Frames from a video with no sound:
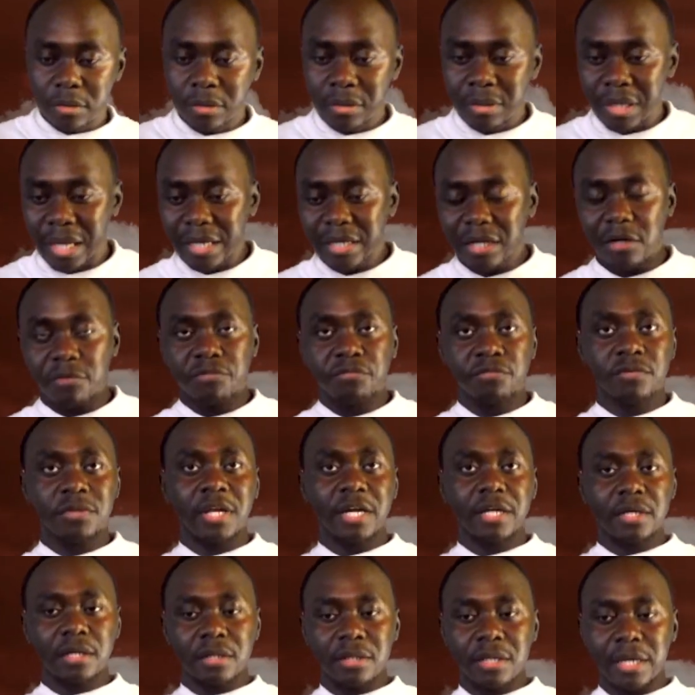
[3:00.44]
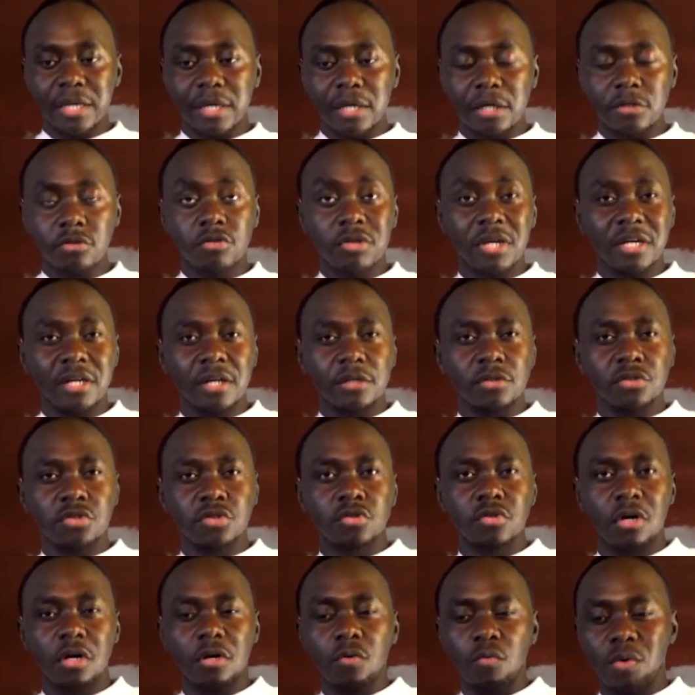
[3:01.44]
like a like like a like a
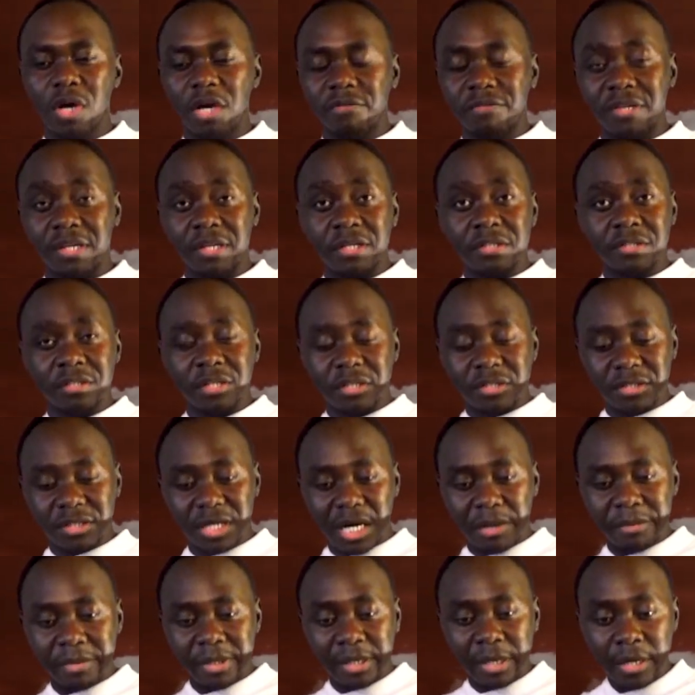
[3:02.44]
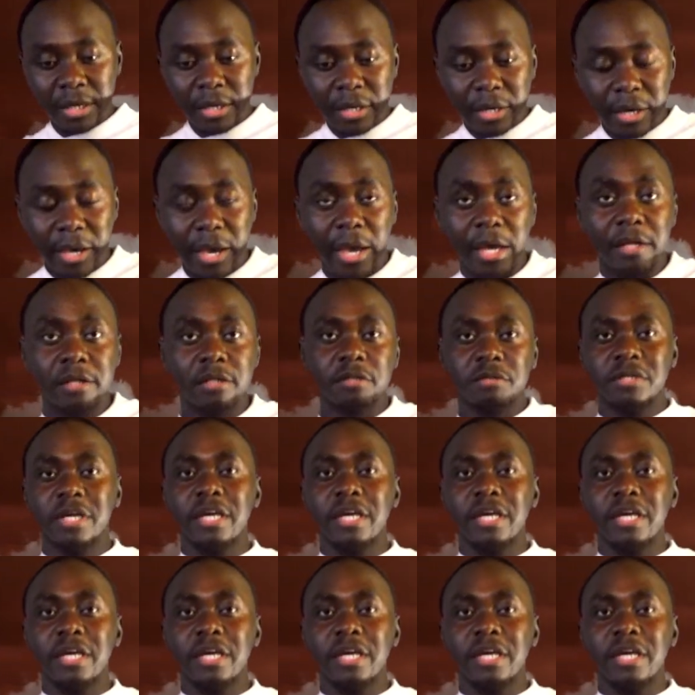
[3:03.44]
strong wave that is just coming and